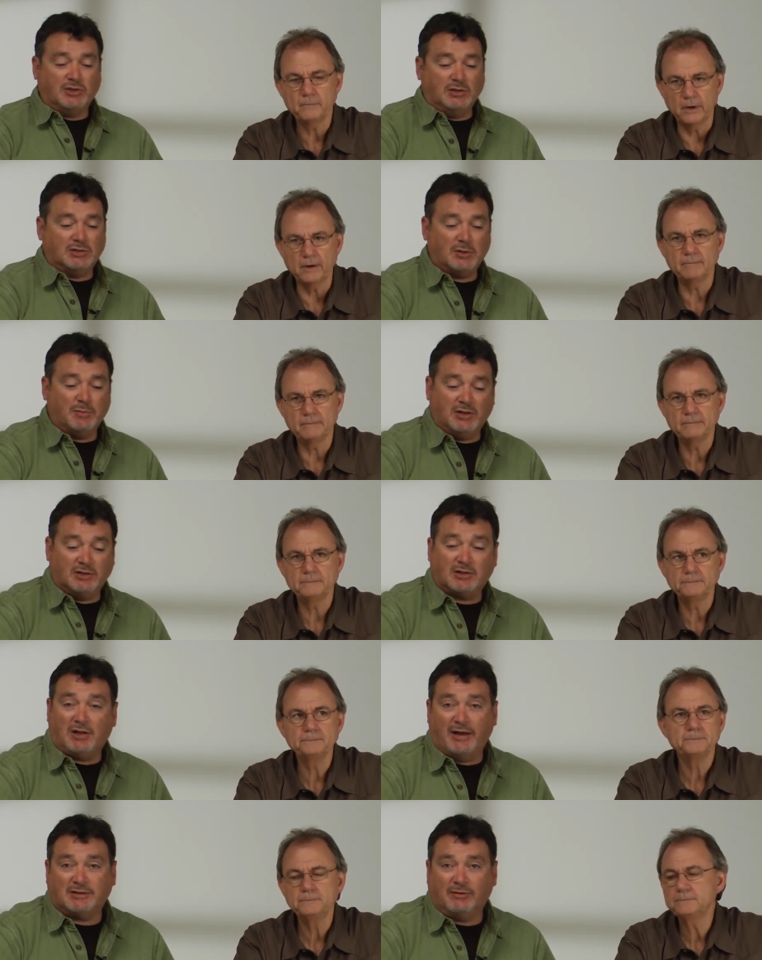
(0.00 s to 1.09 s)
Speaker 1: these right. some of these
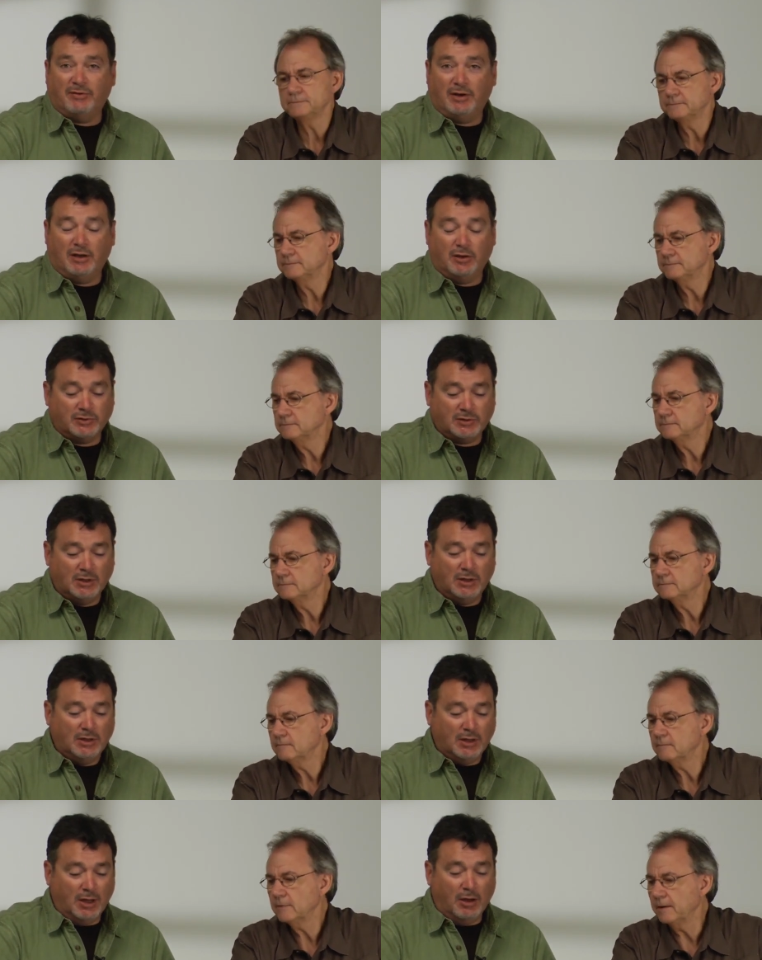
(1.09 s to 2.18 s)
classic videos,
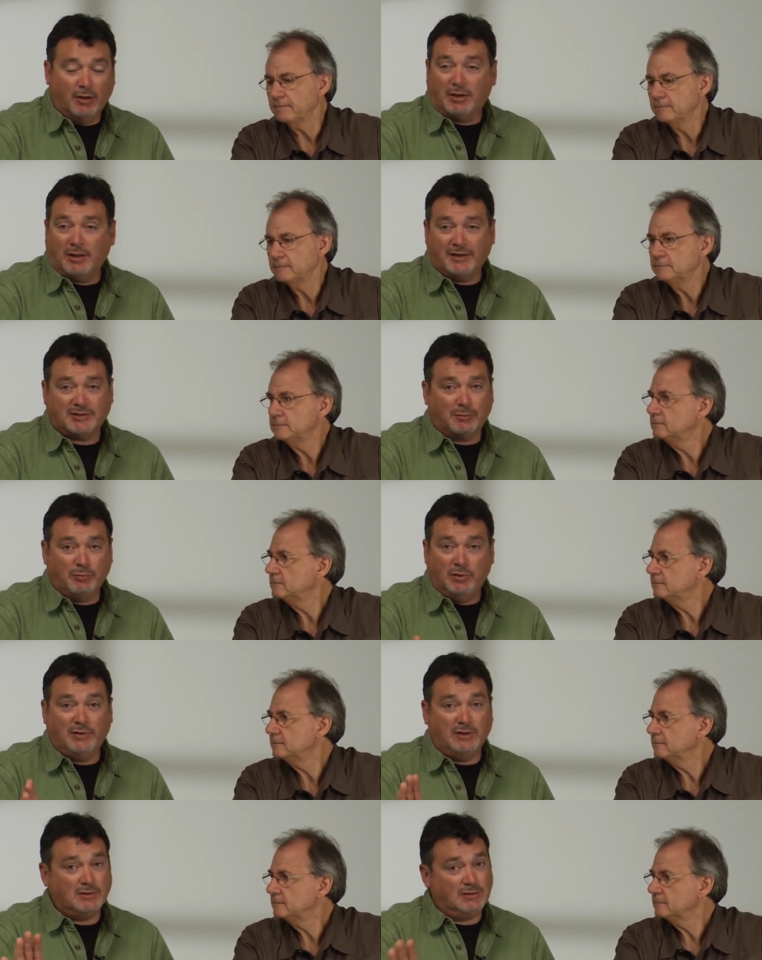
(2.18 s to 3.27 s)
uh, classic
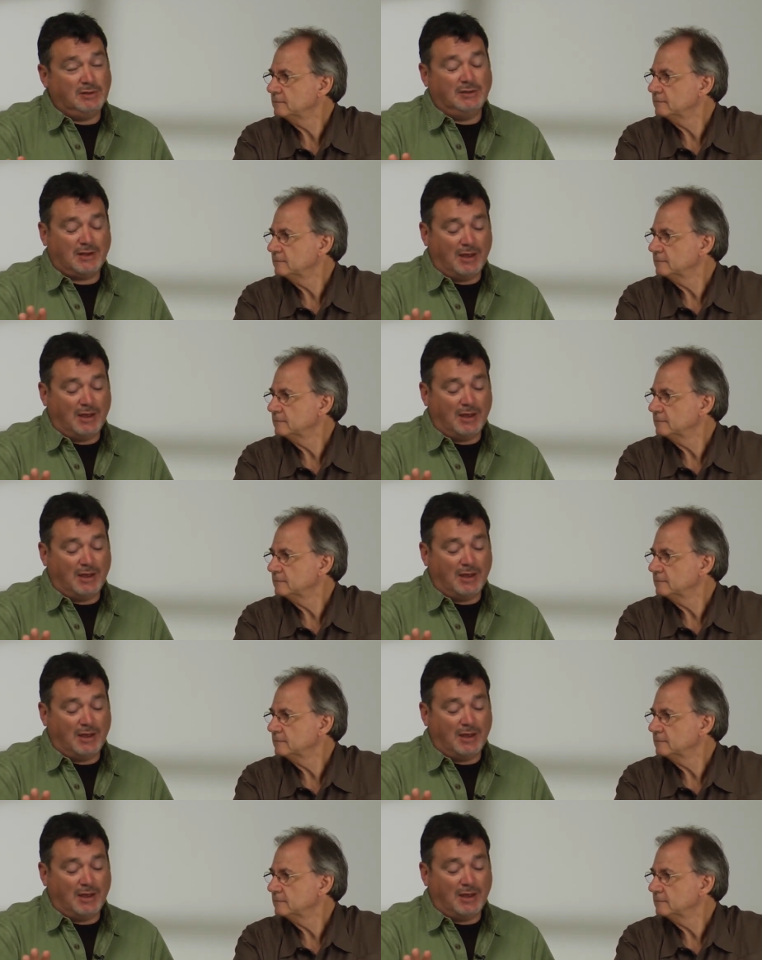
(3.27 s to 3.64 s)
movies. These